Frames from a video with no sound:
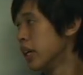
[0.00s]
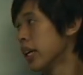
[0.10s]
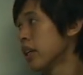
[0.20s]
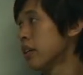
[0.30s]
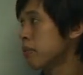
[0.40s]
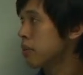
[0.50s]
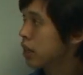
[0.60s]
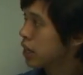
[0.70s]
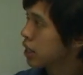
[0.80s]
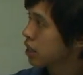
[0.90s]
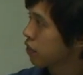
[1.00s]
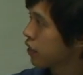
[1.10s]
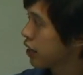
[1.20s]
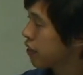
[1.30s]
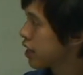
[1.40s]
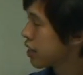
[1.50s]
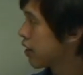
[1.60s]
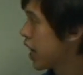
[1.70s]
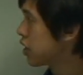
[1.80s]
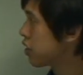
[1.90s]
Okay, so five liters of
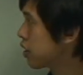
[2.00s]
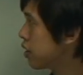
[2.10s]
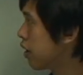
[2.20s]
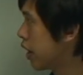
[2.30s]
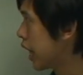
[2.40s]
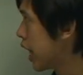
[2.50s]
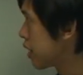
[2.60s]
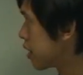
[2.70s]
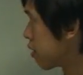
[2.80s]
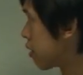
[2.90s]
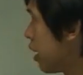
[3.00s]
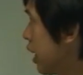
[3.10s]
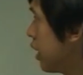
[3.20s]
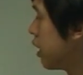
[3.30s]
hydrogen chloride gas is required.